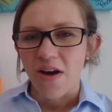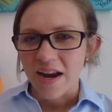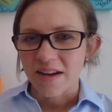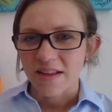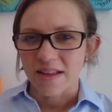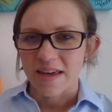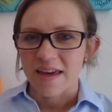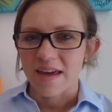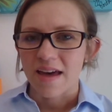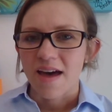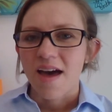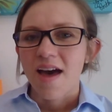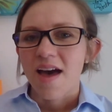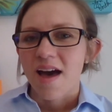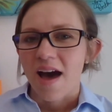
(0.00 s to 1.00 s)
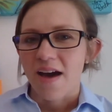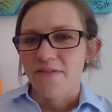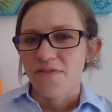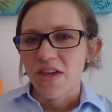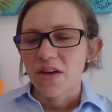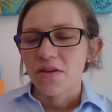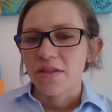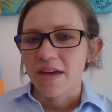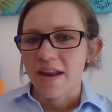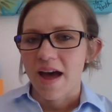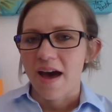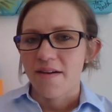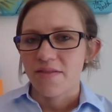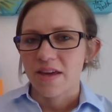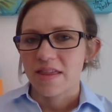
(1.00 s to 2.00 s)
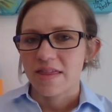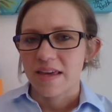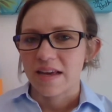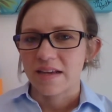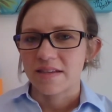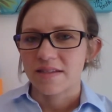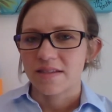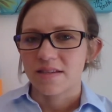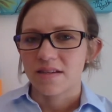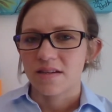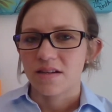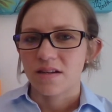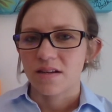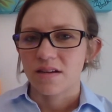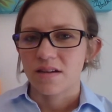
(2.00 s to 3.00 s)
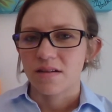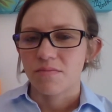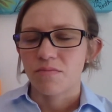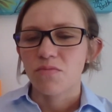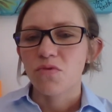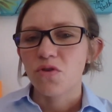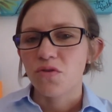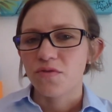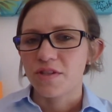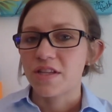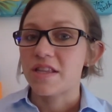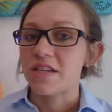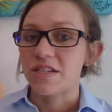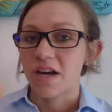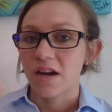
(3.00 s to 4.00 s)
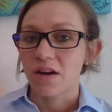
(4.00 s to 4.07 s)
Finally, I feel that having things move to the